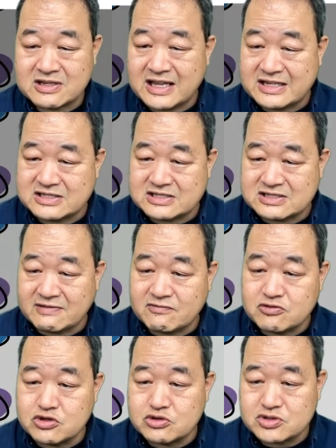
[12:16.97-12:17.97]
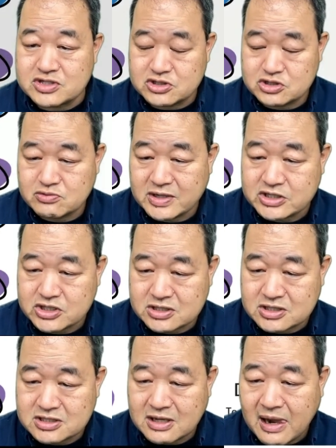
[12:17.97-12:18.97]
cases of new
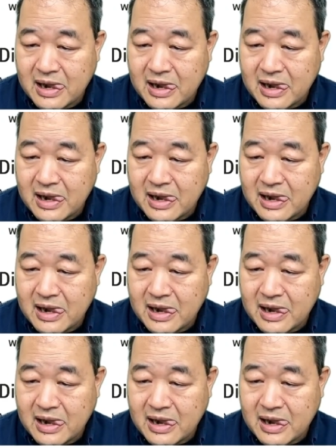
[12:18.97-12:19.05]
situations.